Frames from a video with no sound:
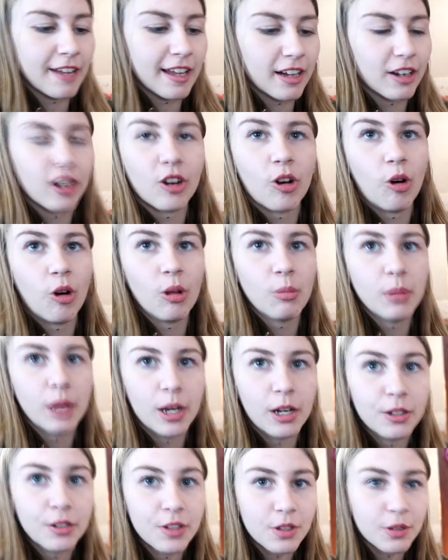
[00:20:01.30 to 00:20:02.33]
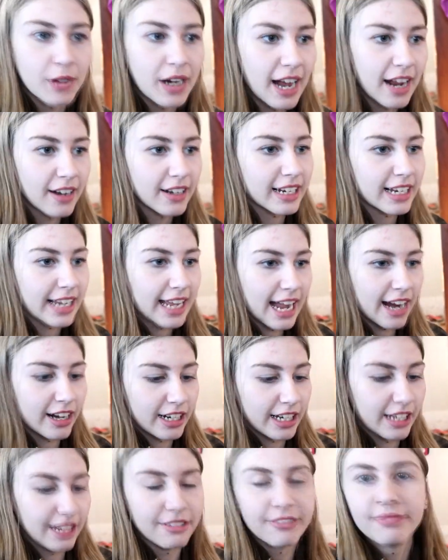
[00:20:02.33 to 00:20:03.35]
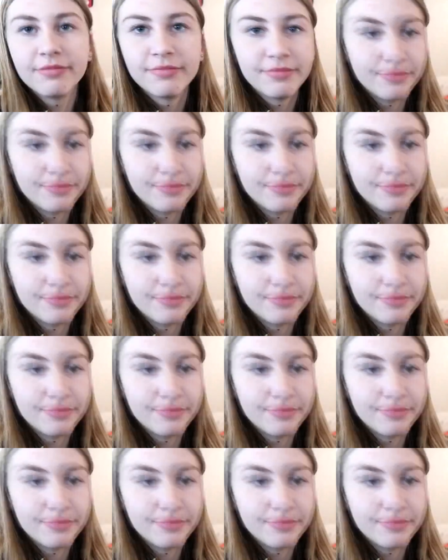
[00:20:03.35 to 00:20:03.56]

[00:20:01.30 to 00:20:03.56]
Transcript: fit her whole mouth around and carry it.